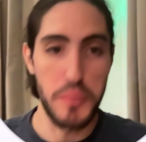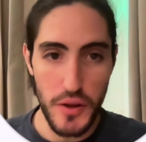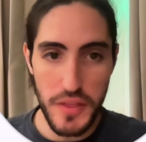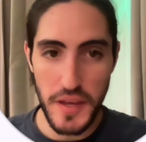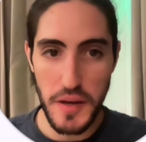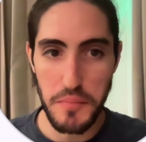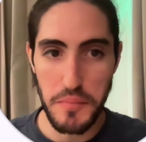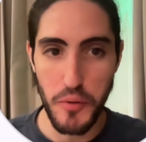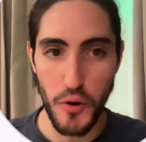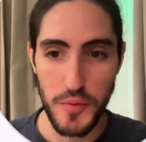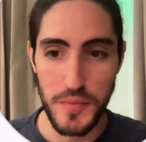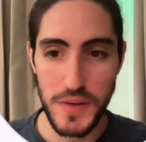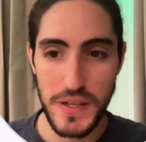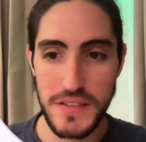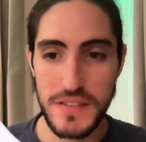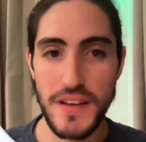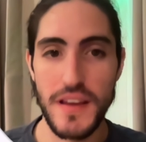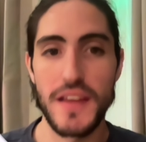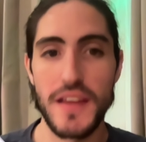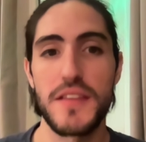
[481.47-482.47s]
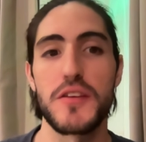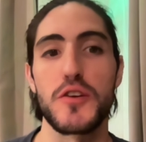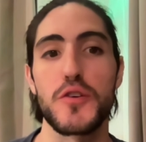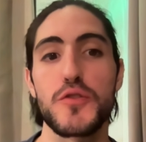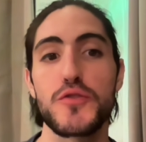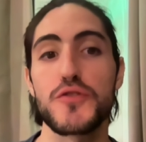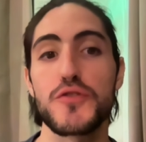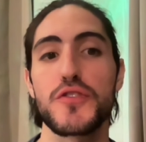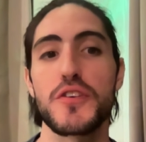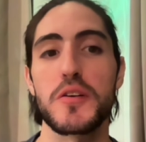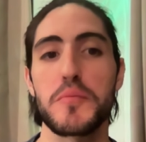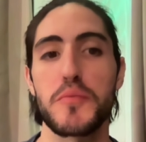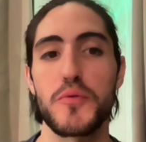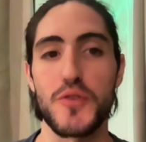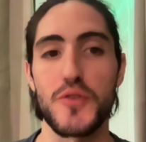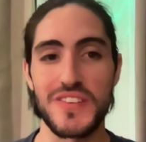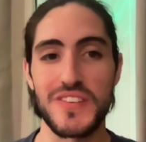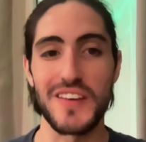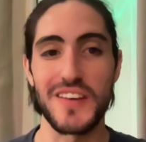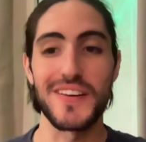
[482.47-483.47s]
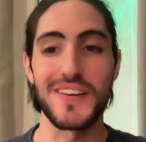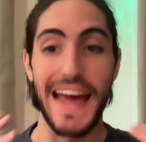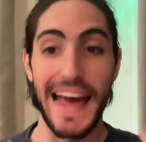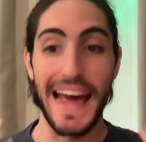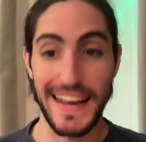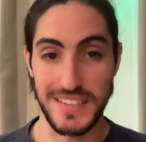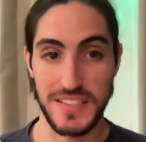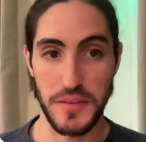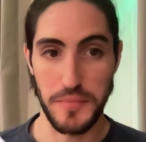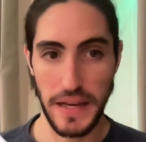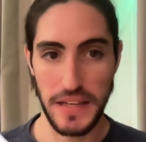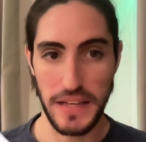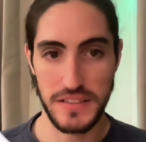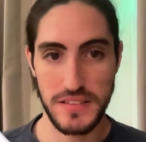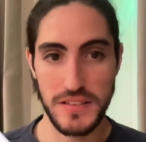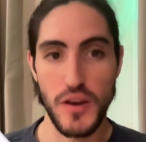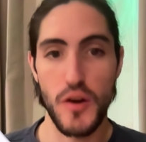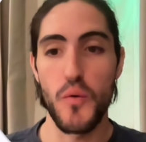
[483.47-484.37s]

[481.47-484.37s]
the appointment, the user is going to receive an SMS